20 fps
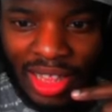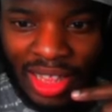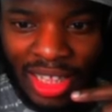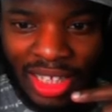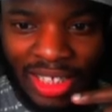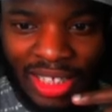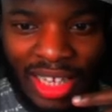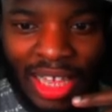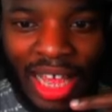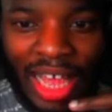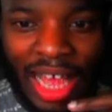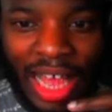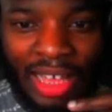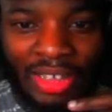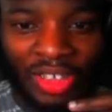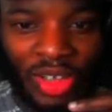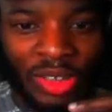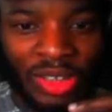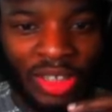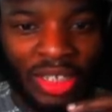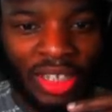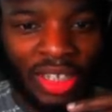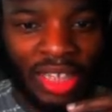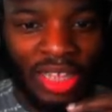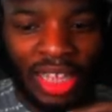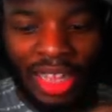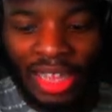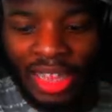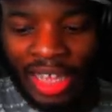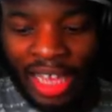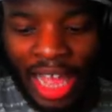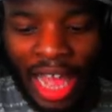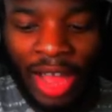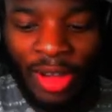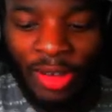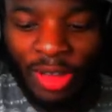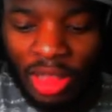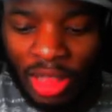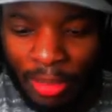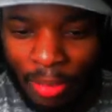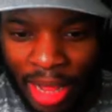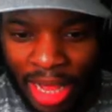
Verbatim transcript: This, I told you, the guy with the